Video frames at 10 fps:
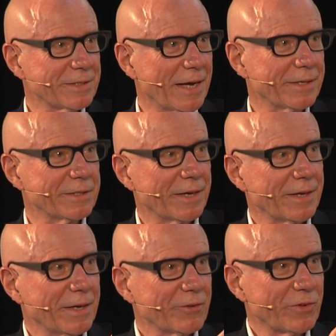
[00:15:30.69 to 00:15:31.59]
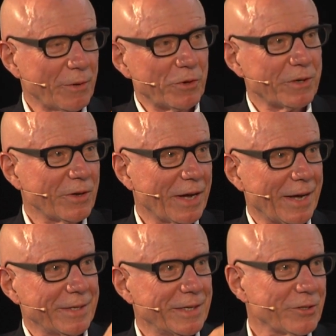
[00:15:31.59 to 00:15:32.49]
And several
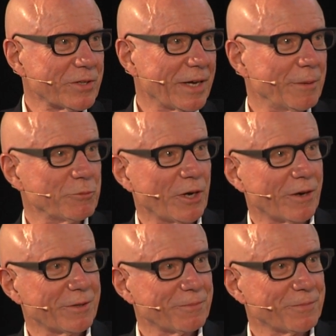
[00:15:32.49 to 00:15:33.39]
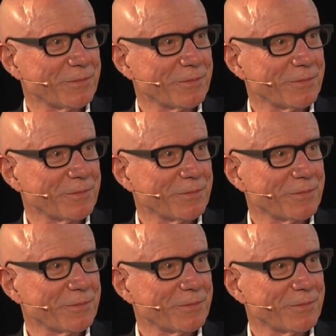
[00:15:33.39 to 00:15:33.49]
ideas came, Jacques.